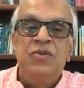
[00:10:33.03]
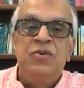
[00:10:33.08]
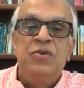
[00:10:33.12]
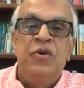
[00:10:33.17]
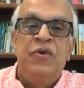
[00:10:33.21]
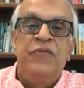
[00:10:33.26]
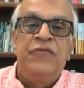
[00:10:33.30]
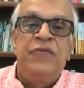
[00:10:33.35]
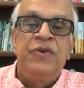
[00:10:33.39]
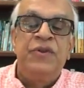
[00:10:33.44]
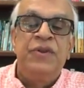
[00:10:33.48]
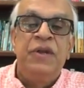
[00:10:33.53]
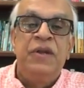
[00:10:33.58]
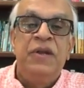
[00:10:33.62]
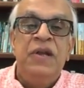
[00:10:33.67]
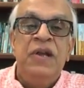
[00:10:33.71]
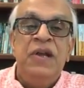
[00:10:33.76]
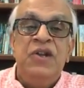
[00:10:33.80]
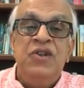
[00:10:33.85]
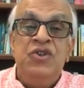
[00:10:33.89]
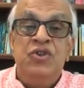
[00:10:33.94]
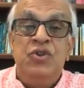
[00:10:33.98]
You go for
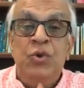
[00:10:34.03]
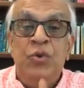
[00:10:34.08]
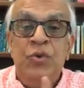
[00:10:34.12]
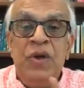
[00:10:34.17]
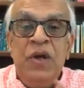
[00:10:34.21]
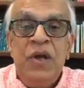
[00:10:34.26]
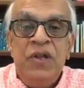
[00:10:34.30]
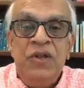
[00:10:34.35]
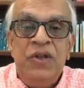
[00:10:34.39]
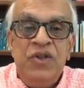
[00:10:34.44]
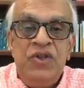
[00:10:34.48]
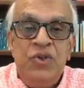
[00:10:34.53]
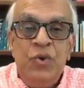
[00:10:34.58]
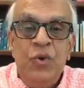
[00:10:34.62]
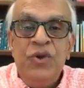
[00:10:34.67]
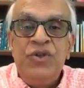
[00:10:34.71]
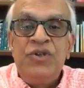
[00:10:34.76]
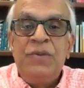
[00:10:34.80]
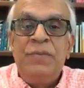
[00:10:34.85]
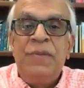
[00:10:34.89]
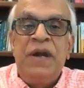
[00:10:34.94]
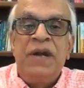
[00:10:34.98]
the
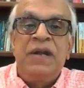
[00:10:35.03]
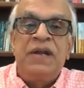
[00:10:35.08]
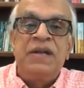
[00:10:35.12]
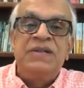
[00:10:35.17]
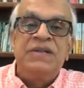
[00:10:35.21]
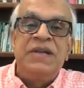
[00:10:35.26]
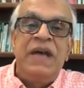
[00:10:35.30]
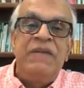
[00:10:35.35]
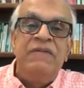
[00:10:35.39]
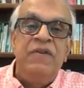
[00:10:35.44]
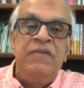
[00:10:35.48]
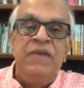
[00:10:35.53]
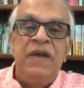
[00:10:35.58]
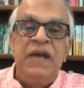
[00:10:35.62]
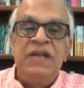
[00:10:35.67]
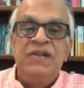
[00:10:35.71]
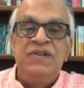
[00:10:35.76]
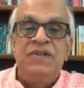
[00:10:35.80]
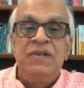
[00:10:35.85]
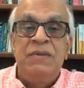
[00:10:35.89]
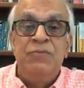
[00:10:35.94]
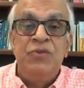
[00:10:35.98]
Jewish Americans have
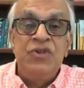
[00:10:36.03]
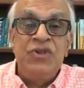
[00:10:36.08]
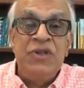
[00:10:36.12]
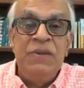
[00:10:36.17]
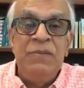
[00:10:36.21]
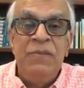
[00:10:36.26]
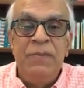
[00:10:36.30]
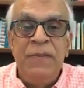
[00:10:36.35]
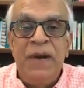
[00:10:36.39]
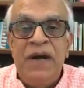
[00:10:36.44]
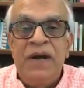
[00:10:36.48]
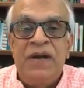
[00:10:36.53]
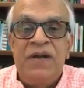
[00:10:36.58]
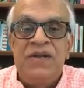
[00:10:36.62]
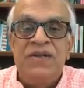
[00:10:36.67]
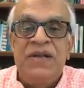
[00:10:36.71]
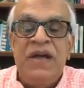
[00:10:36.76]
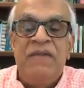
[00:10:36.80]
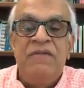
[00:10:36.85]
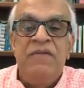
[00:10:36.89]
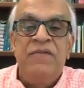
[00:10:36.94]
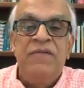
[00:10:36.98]
events. The Muslim
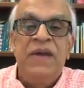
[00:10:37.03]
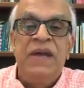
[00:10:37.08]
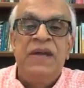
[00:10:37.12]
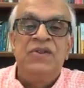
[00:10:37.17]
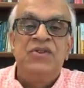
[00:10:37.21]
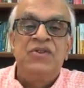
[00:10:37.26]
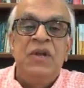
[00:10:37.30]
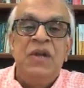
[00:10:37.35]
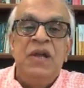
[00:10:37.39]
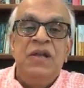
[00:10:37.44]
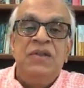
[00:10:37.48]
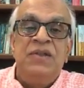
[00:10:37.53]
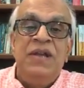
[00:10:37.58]
Americans have events.